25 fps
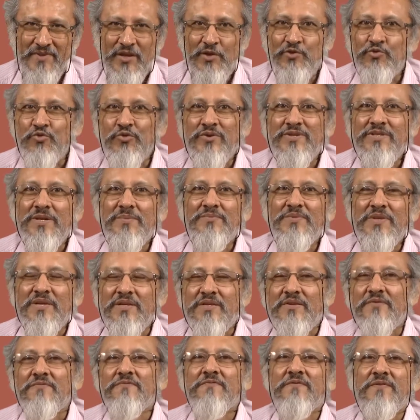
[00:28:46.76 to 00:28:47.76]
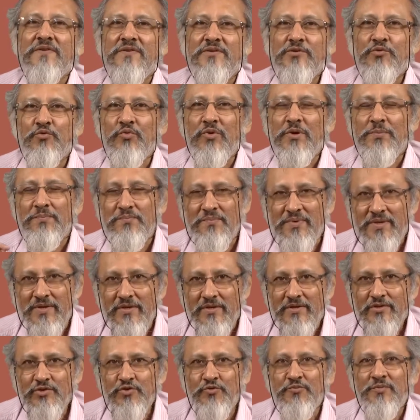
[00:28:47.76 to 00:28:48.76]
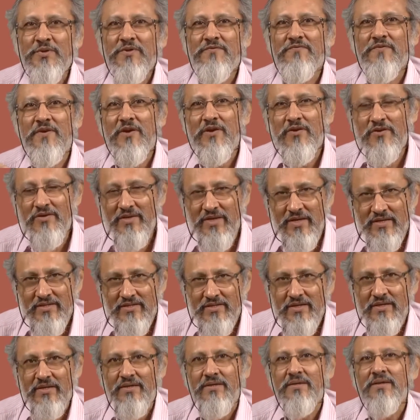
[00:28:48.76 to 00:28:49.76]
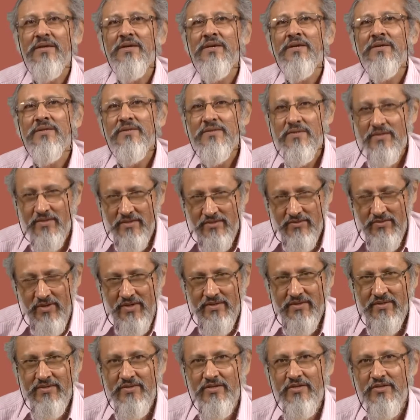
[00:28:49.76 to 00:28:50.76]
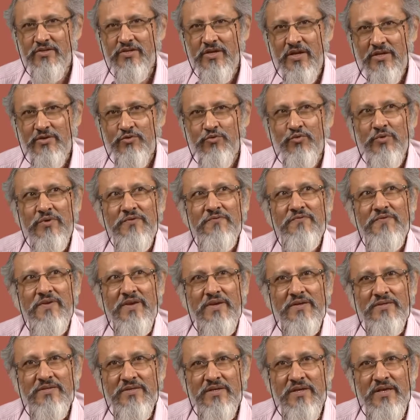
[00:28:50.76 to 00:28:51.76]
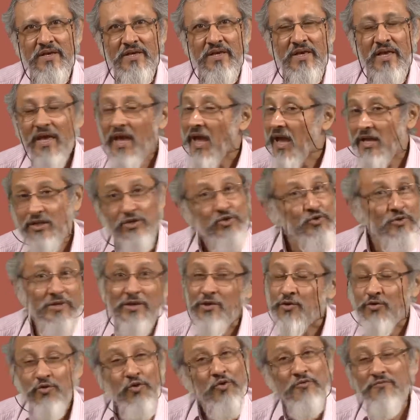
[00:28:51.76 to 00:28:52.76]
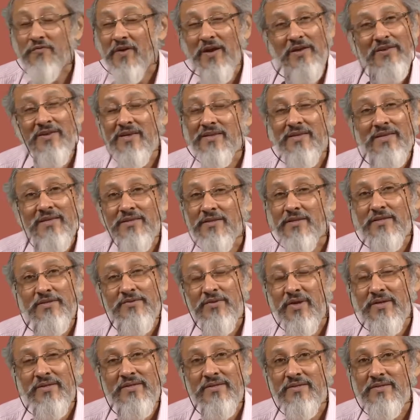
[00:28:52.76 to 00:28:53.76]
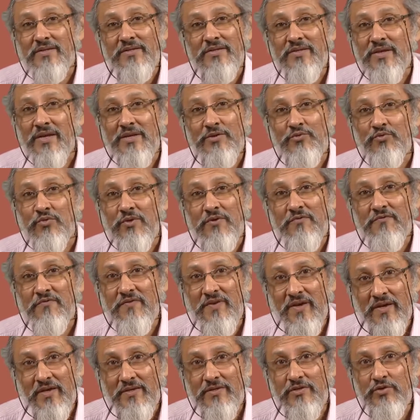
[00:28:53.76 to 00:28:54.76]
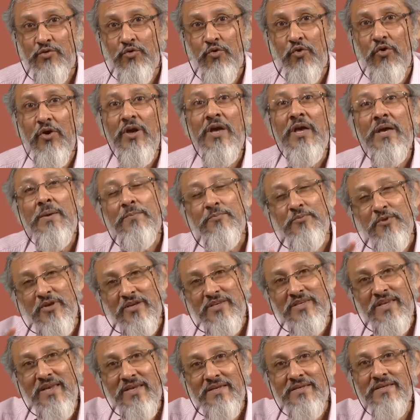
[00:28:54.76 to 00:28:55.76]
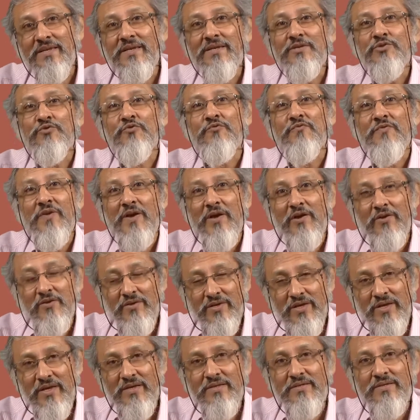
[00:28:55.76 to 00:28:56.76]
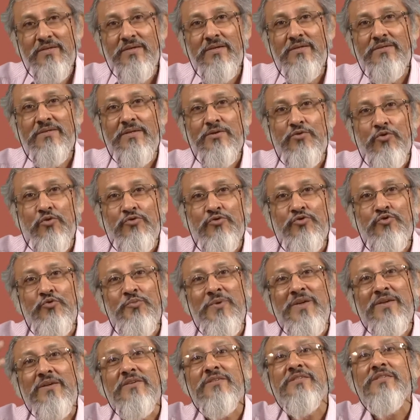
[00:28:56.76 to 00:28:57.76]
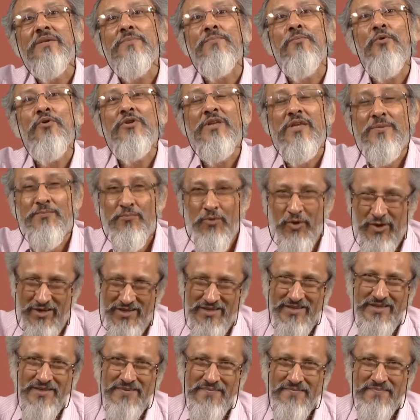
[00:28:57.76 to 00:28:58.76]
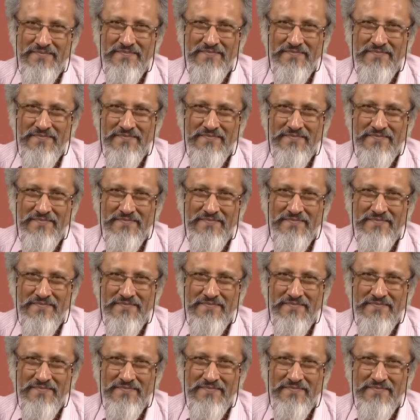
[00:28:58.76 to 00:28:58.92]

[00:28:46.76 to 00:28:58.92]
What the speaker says: You're doing something different. You appear to be violating the strategy shadow effect. Actually, you're not violating the strategy shadow effect. You're pretending to violate it in order to make a symbolic point.